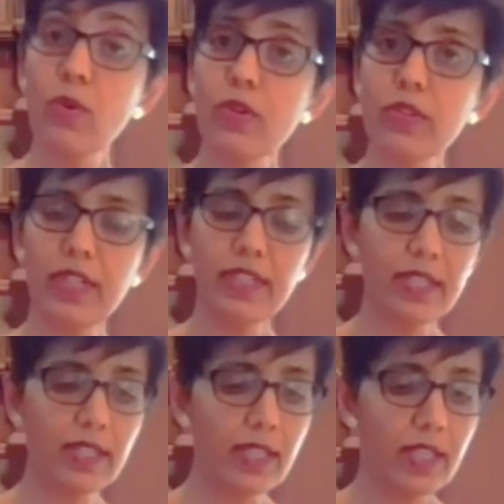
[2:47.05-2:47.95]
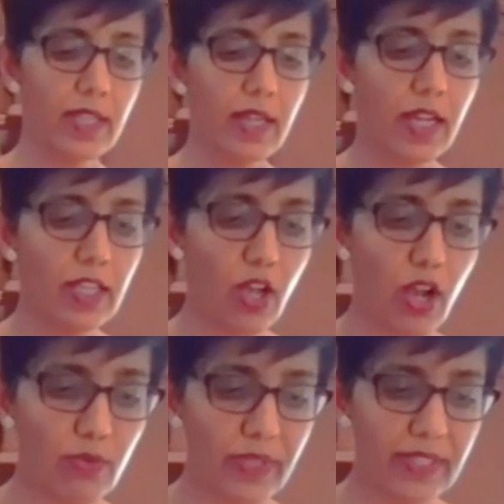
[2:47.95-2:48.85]
coconut
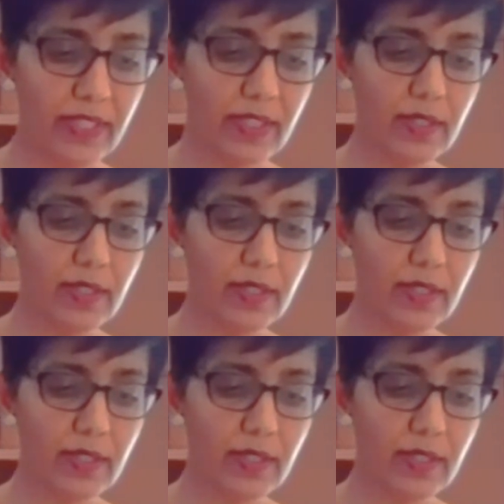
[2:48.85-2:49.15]
along with